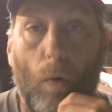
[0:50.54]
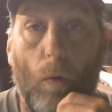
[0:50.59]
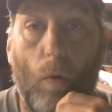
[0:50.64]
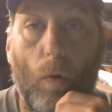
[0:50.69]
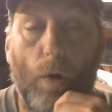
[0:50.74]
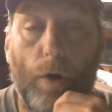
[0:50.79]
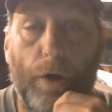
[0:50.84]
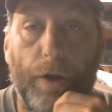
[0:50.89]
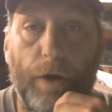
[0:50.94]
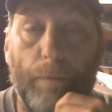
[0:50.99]

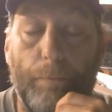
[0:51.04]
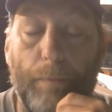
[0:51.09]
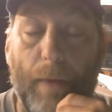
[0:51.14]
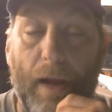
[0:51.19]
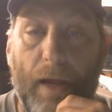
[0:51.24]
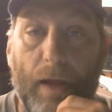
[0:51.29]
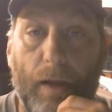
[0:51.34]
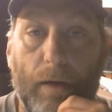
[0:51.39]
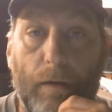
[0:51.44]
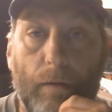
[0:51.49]
Oregon, a
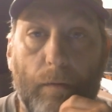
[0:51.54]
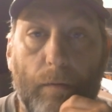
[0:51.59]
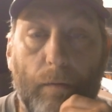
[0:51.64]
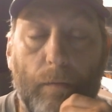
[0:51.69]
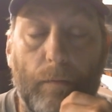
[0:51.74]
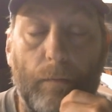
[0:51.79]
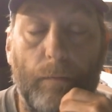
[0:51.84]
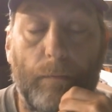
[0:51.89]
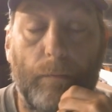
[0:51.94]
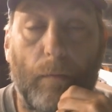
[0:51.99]
man
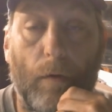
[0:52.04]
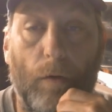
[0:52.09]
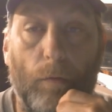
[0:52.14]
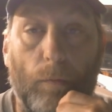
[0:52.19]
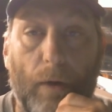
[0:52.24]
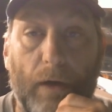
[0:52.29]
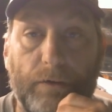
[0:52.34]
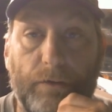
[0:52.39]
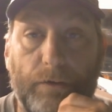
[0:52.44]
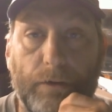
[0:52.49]

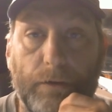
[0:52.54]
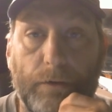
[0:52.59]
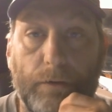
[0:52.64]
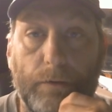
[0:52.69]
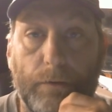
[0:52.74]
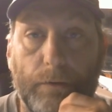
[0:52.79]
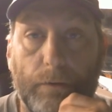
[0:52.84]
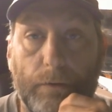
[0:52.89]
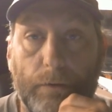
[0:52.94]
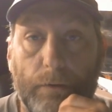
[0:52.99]
arrested
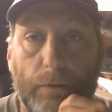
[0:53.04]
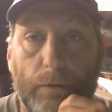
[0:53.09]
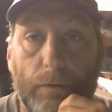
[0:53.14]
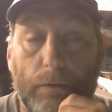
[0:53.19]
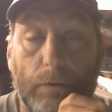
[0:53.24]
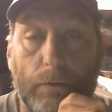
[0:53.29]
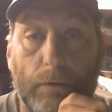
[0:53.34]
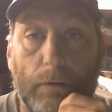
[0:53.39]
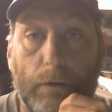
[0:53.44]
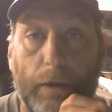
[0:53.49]

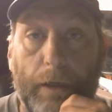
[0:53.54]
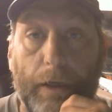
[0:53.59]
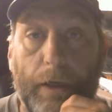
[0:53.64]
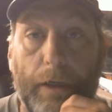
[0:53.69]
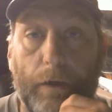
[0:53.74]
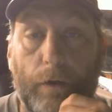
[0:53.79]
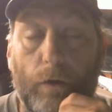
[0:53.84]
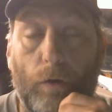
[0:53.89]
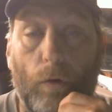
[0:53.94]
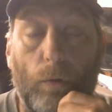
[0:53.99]

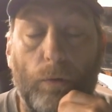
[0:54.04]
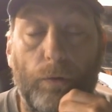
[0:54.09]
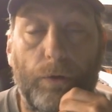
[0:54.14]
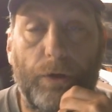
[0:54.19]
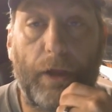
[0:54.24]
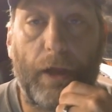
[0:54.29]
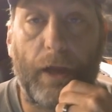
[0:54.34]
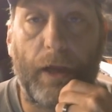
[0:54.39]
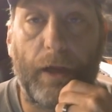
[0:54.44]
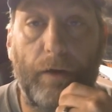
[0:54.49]
in cold
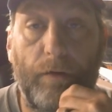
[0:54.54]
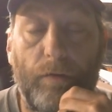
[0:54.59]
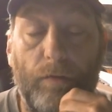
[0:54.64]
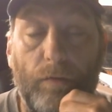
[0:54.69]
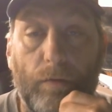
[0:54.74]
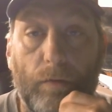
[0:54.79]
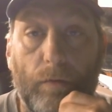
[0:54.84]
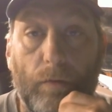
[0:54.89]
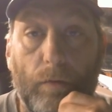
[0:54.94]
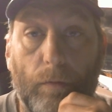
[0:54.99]

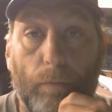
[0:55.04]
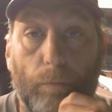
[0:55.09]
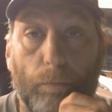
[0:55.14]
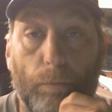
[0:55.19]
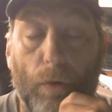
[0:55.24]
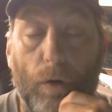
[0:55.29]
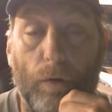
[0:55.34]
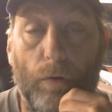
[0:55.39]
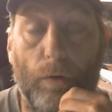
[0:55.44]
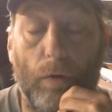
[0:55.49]
case
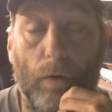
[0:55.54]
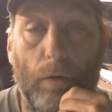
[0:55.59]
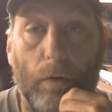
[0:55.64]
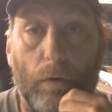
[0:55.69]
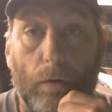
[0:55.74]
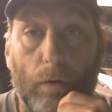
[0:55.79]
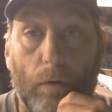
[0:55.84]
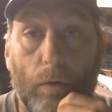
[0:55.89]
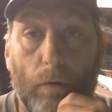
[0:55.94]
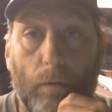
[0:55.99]
murder
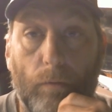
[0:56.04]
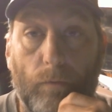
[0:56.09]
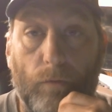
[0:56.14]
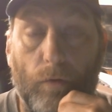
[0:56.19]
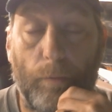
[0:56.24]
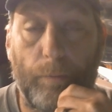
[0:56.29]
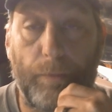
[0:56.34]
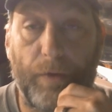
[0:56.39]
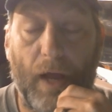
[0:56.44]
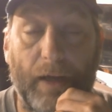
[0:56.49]

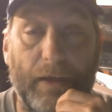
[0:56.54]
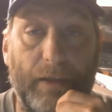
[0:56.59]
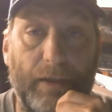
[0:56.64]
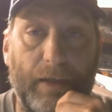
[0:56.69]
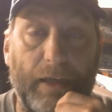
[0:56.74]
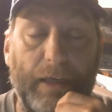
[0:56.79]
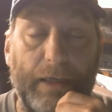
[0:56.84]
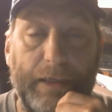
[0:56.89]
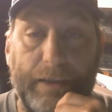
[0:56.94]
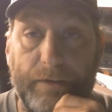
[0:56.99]
from
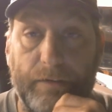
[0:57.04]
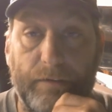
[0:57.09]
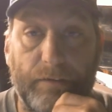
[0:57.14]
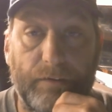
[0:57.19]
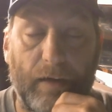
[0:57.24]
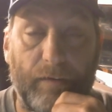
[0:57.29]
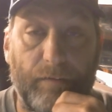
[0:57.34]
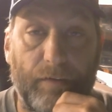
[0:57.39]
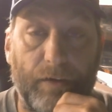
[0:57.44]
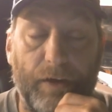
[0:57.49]
nineteen
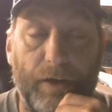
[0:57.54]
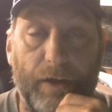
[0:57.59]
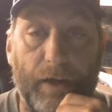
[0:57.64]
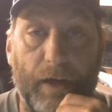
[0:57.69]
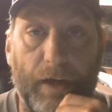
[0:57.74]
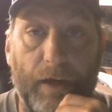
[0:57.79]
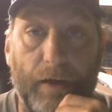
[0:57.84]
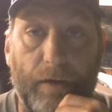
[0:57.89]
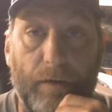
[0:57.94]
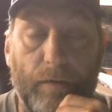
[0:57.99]

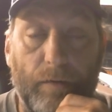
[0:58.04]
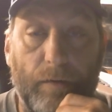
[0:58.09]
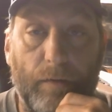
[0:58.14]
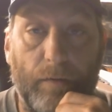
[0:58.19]
seventy-eight.